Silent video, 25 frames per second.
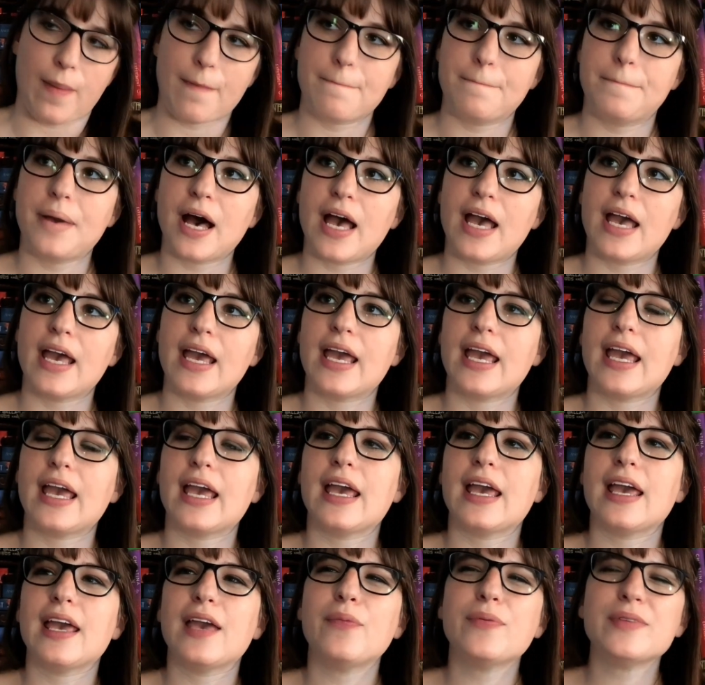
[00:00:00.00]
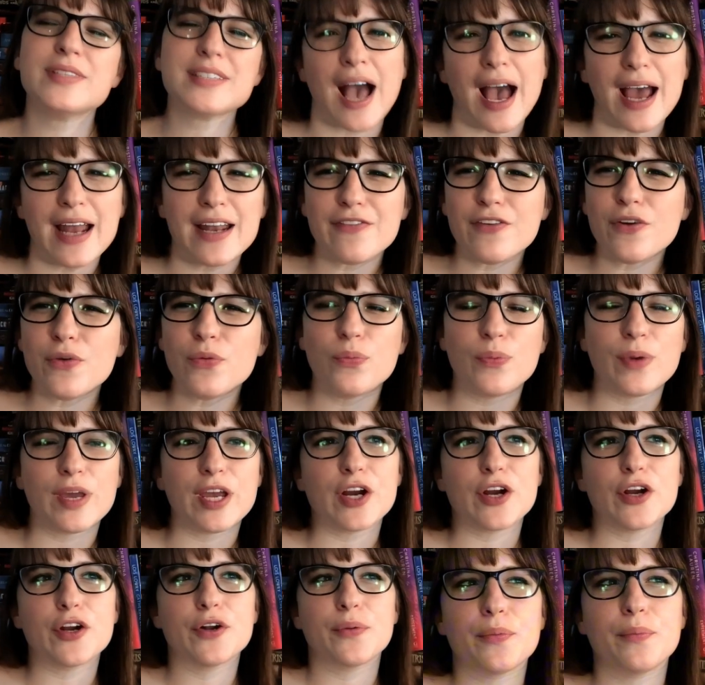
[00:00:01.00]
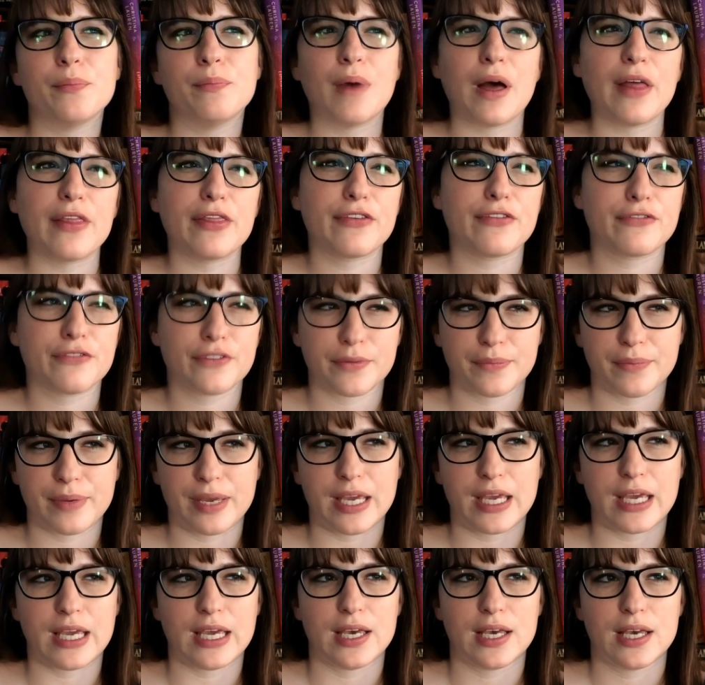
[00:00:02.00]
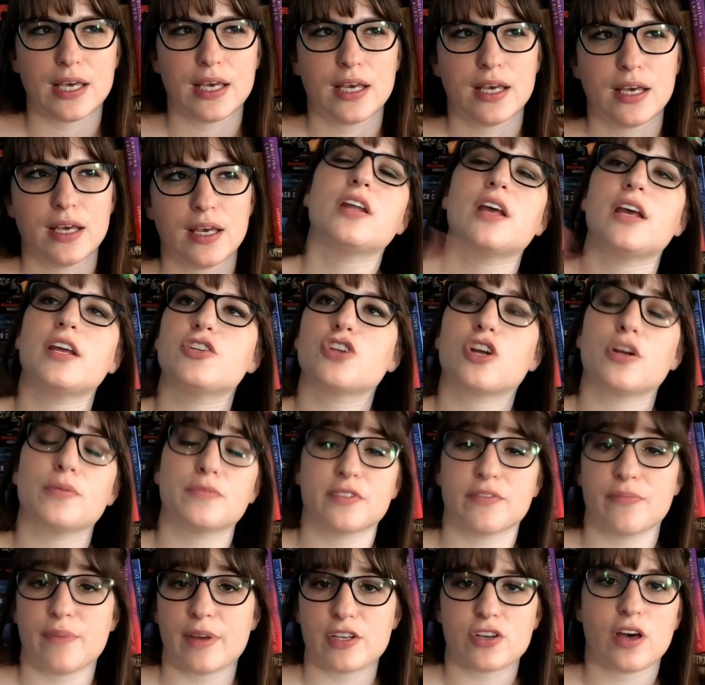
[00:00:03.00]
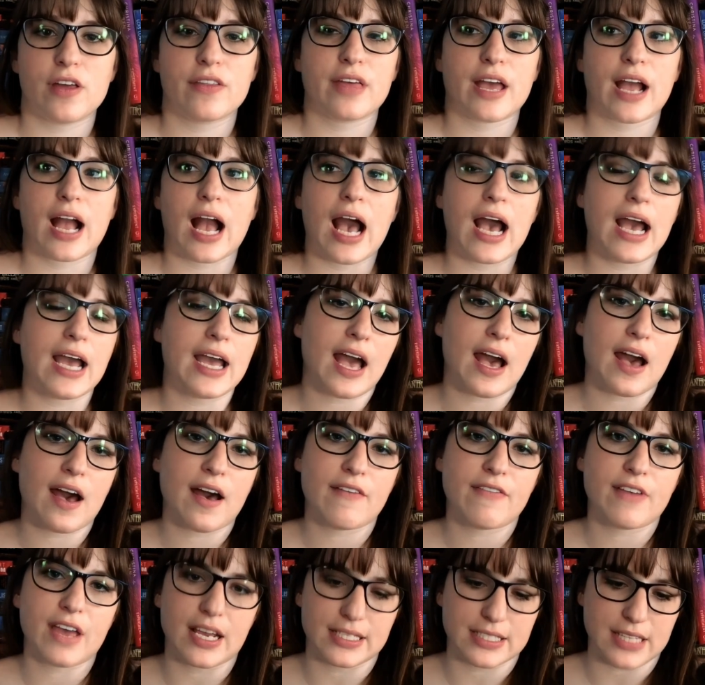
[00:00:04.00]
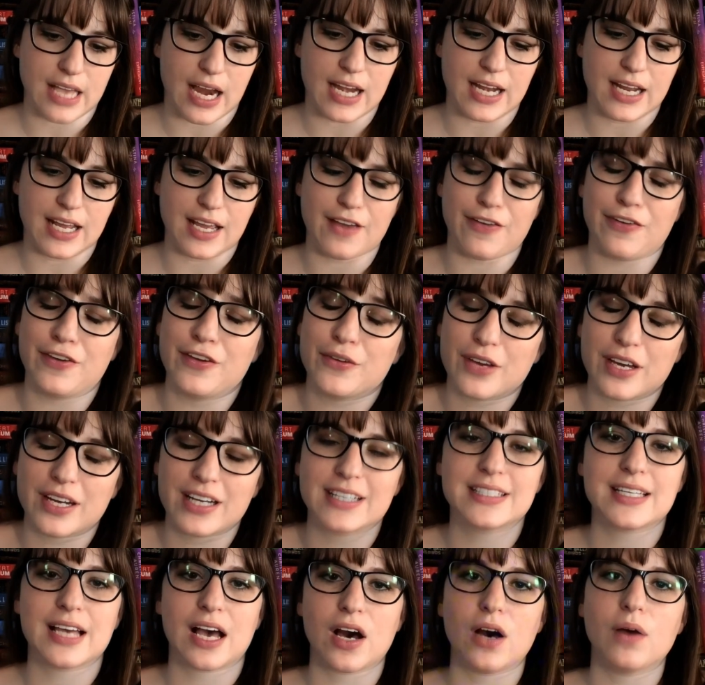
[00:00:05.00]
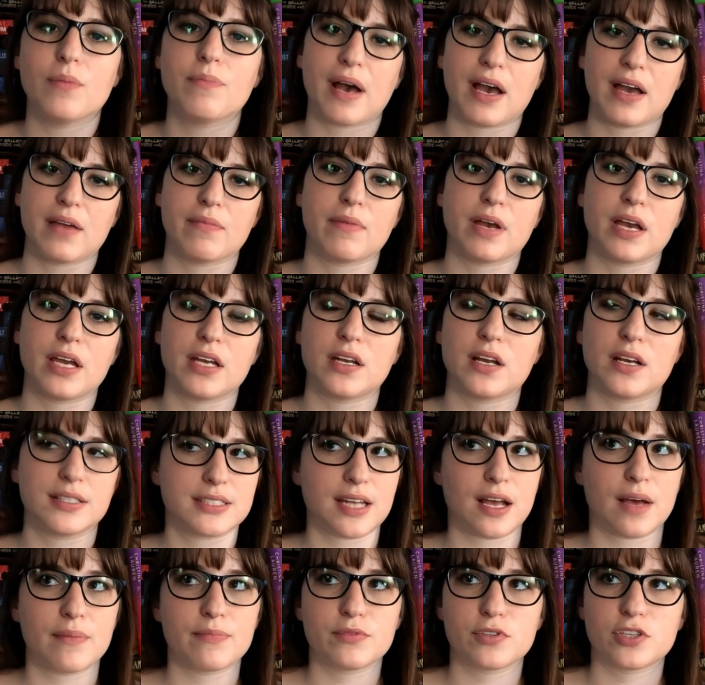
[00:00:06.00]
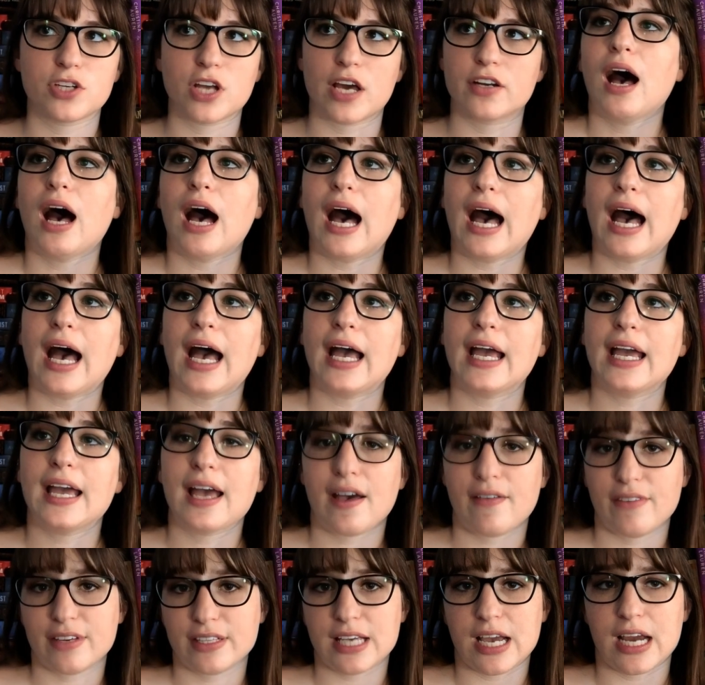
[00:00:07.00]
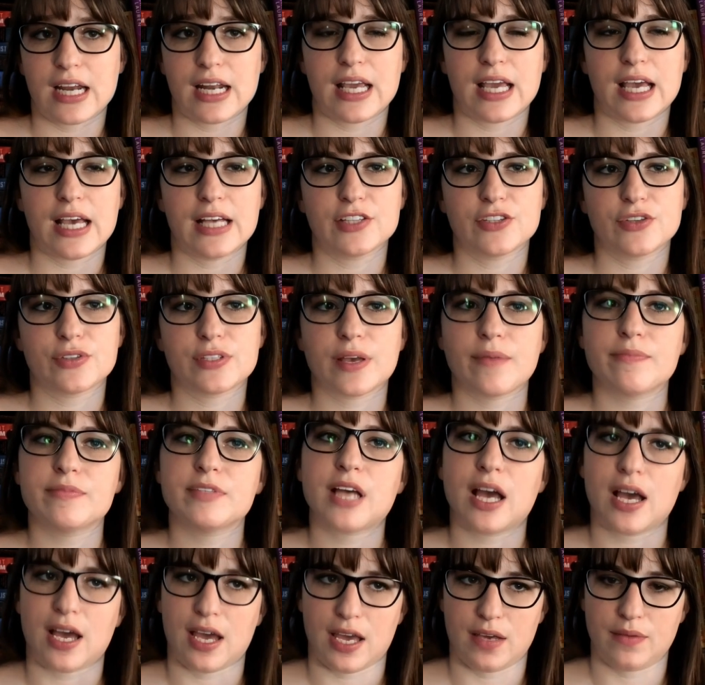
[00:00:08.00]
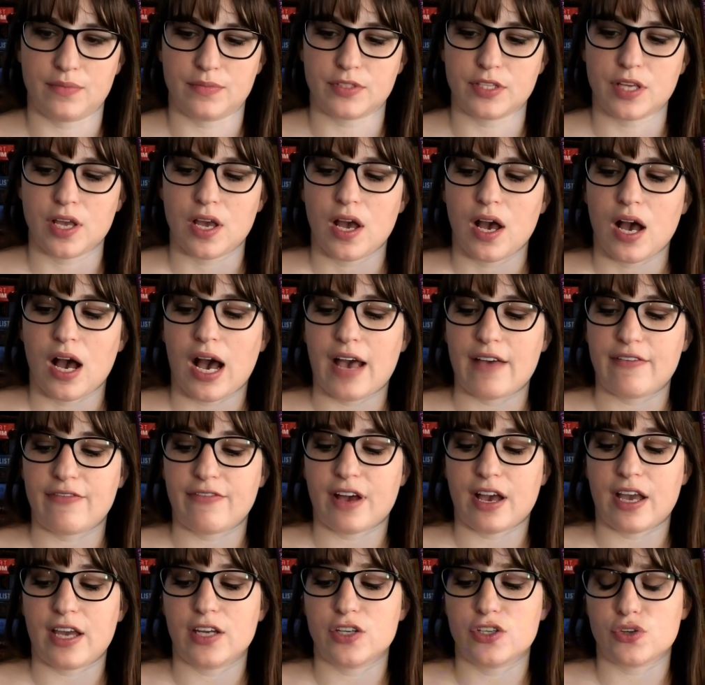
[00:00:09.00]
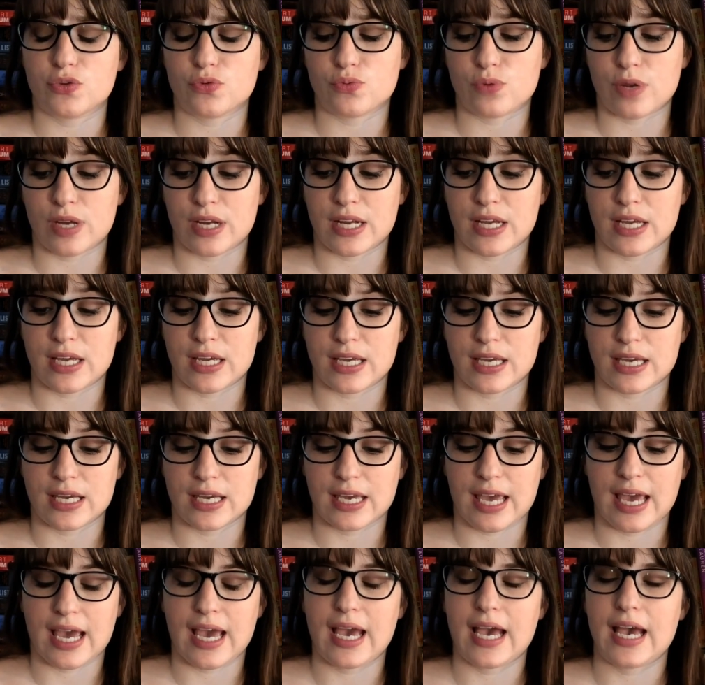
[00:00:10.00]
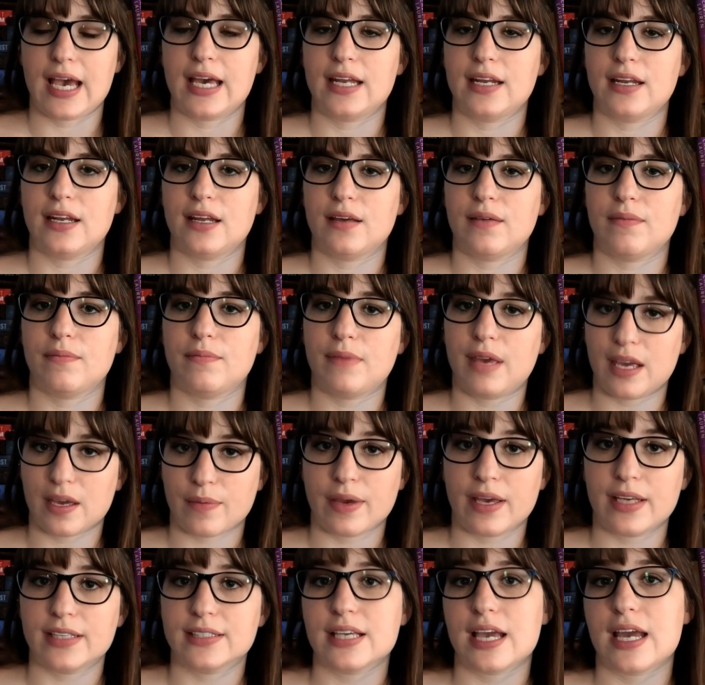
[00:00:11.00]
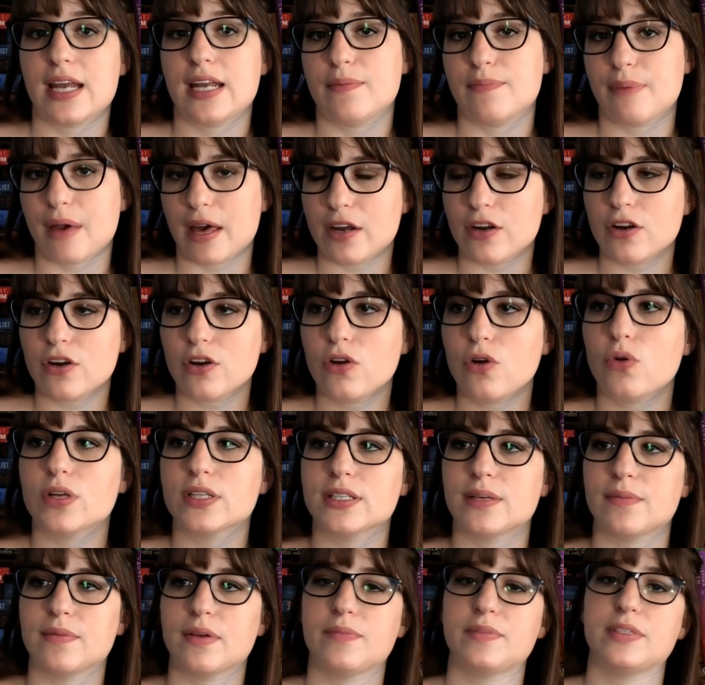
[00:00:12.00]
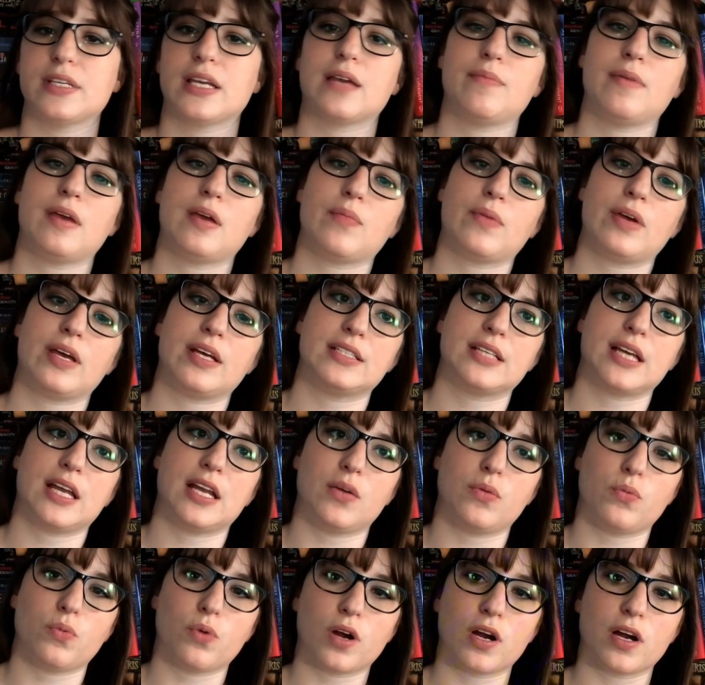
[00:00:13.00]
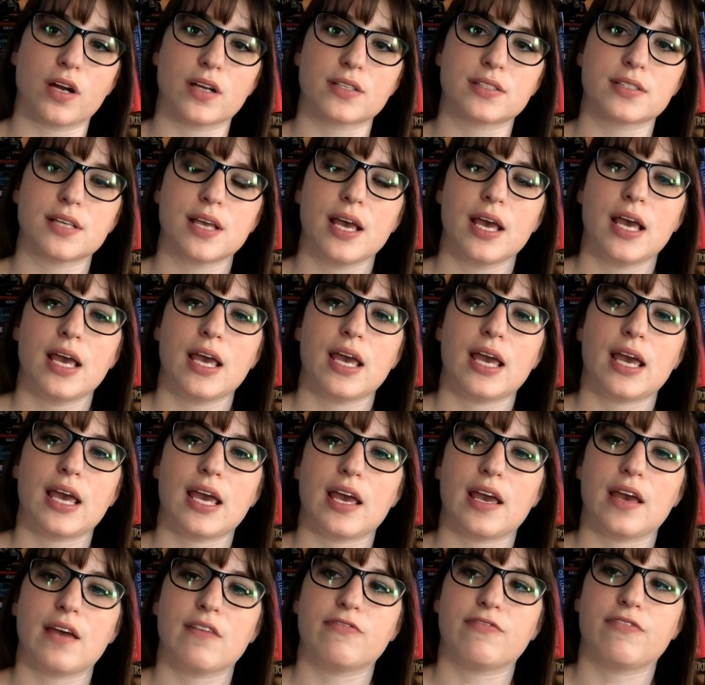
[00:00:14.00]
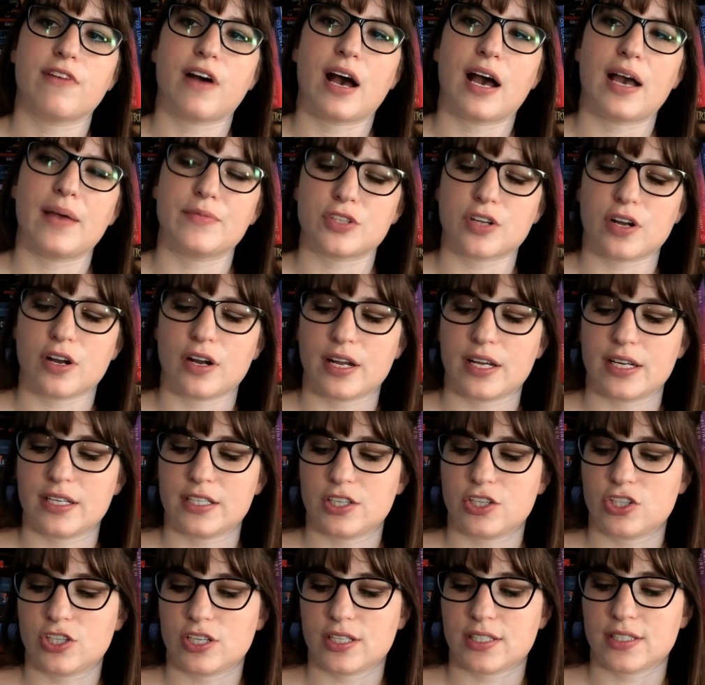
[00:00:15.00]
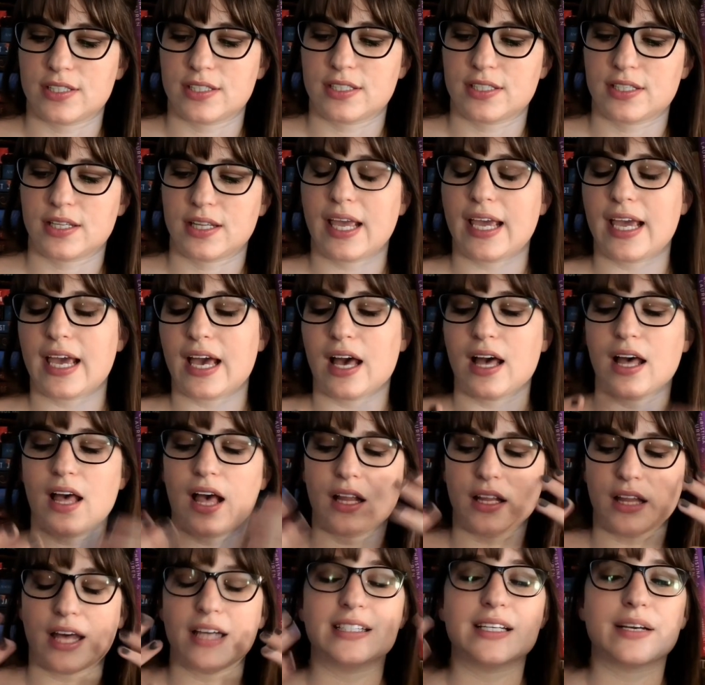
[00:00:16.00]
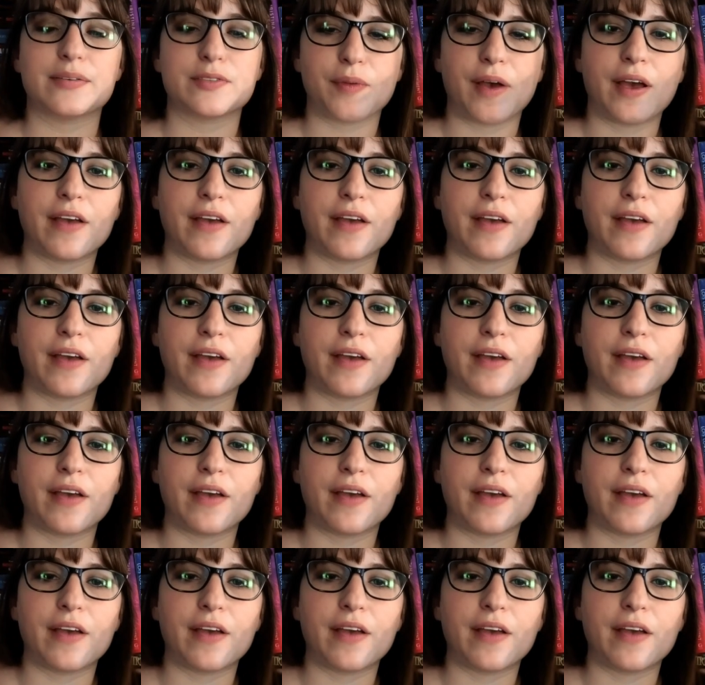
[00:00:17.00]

But it was kind of a weird month for me in terms of mental health. I have anxiety, if you couldn't tell by my nonstop chatter. I have anxiety, and so sometimes I find reading can make my anxiety better, or sometimes it can make my anxiety worse if I'm starting to just, a lot of times